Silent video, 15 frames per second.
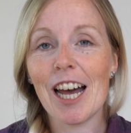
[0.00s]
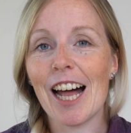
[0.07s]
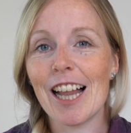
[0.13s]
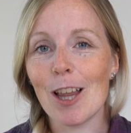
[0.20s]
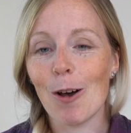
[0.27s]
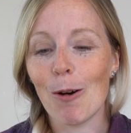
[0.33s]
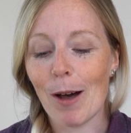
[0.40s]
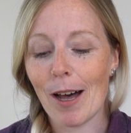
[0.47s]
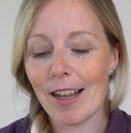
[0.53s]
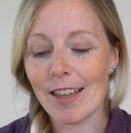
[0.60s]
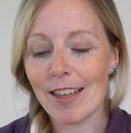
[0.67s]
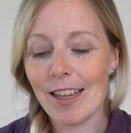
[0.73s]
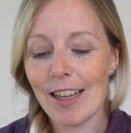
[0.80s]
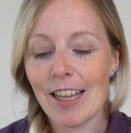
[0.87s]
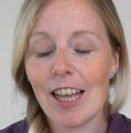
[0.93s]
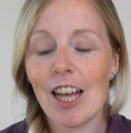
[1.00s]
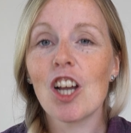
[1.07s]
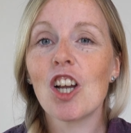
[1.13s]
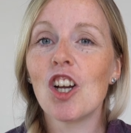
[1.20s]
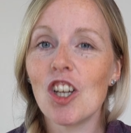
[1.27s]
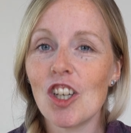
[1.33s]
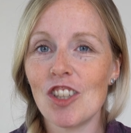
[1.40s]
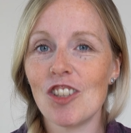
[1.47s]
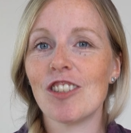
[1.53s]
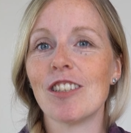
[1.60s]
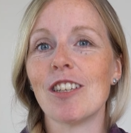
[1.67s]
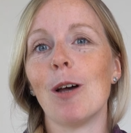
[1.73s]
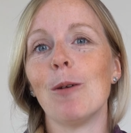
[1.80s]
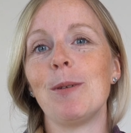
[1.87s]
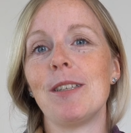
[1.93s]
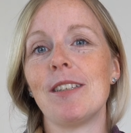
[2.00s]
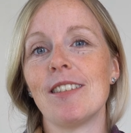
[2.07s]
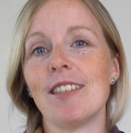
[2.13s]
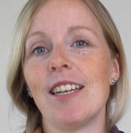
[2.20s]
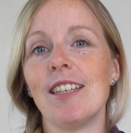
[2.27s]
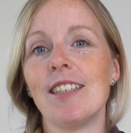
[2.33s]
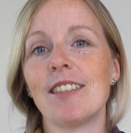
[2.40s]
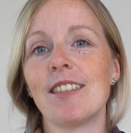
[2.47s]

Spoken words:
LOL. Couldn't stop eating it.